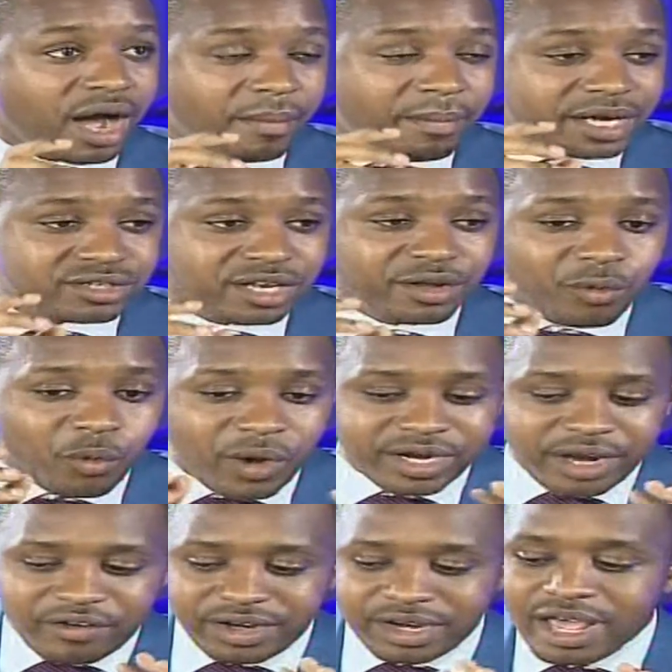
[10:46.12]
I'm actually
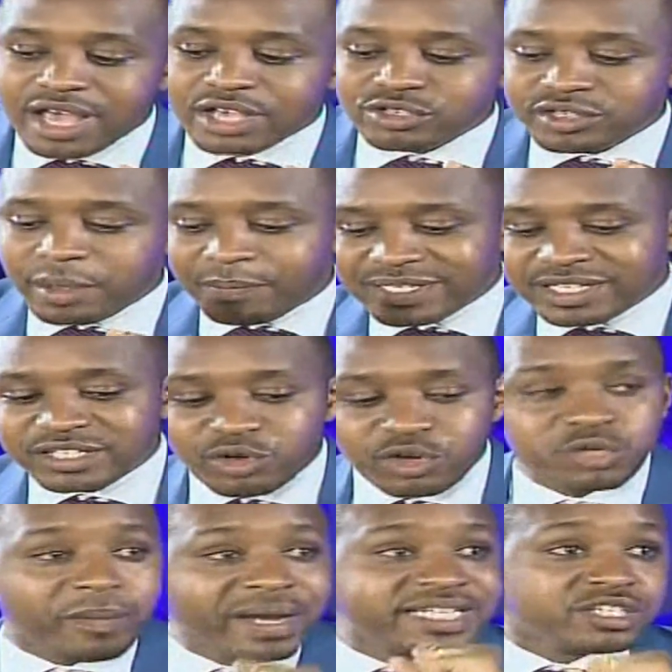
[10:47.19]
wondering, so the president is going
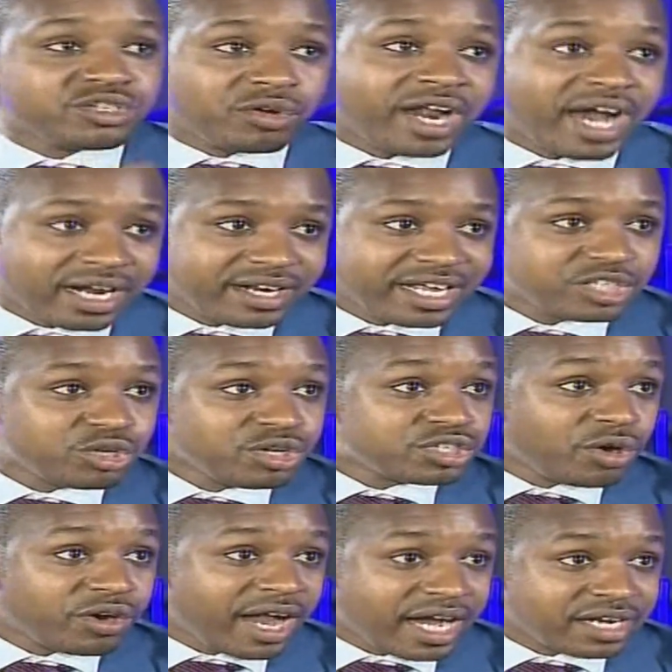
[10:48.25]
to bite his own hand and choose well,
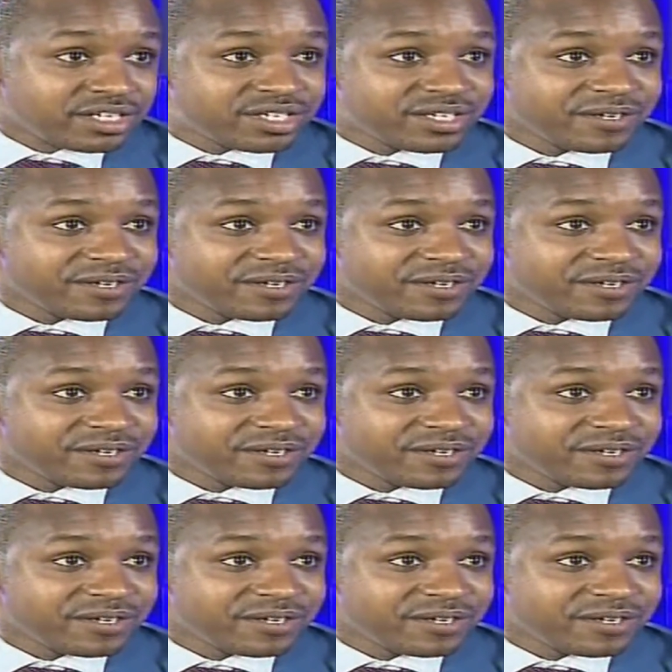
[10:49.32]
his own just,